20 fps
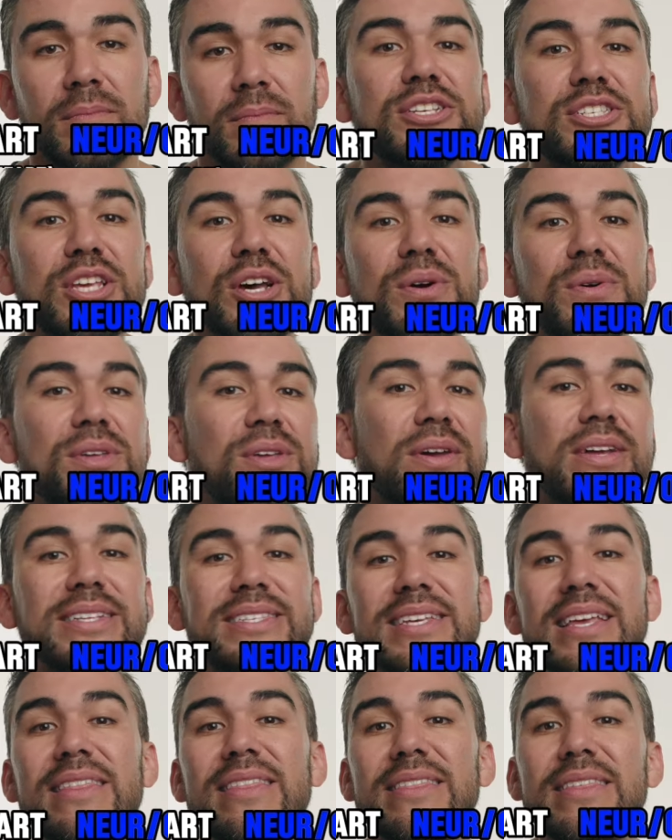So you can
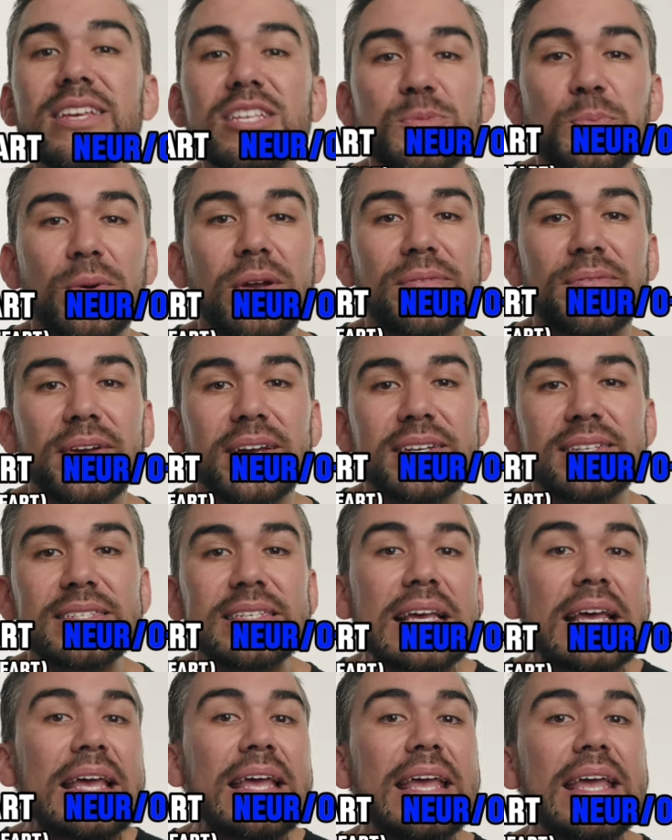see this prefix
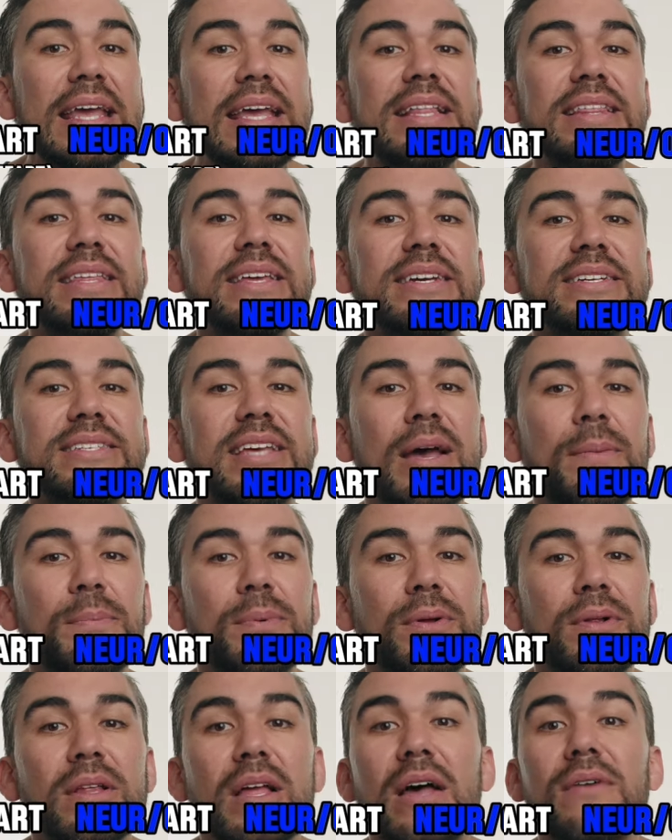in the
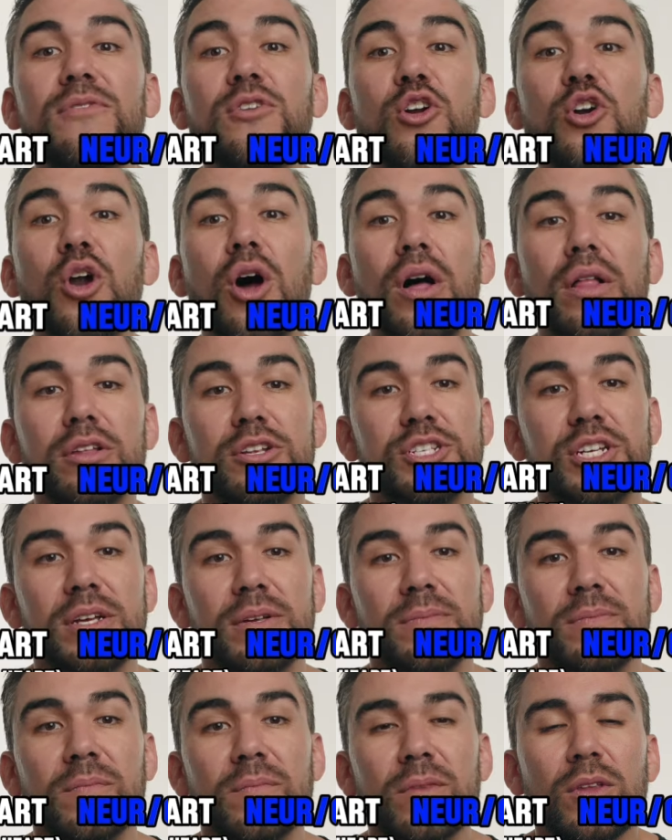example of neurology,
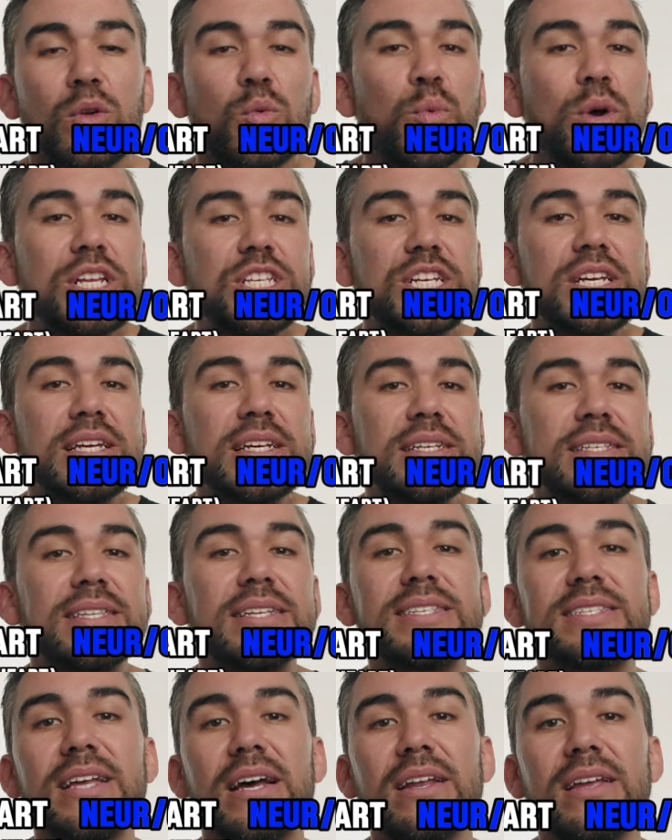which is
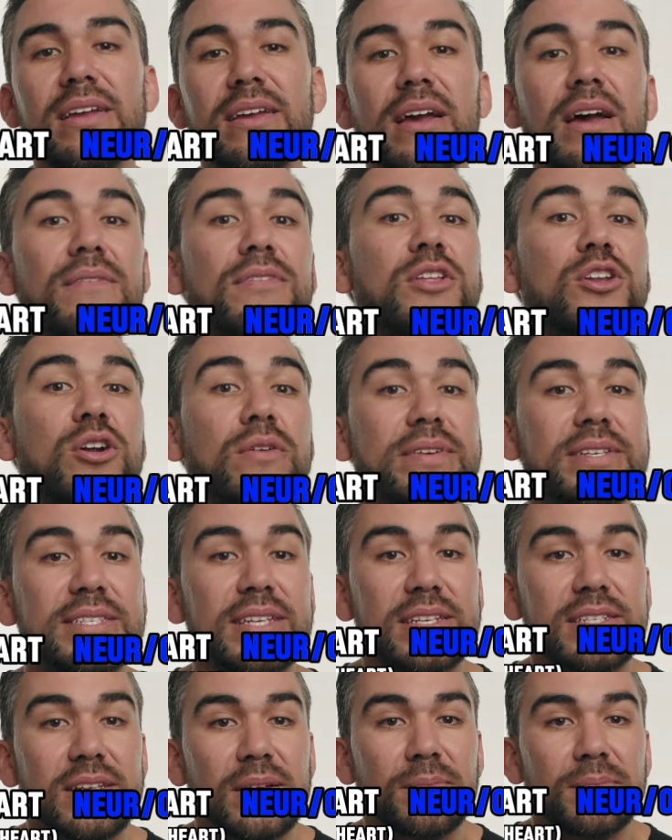the study of the nervous
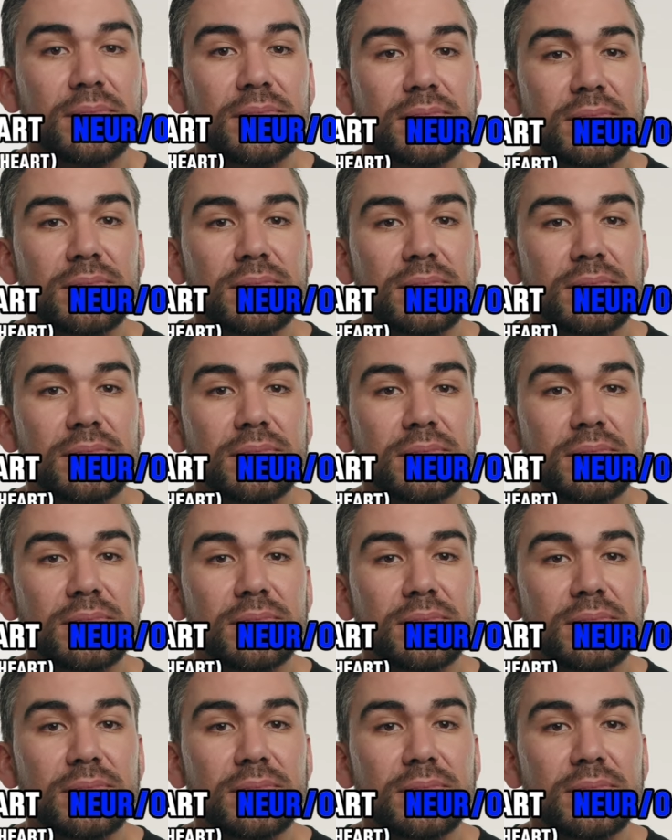system.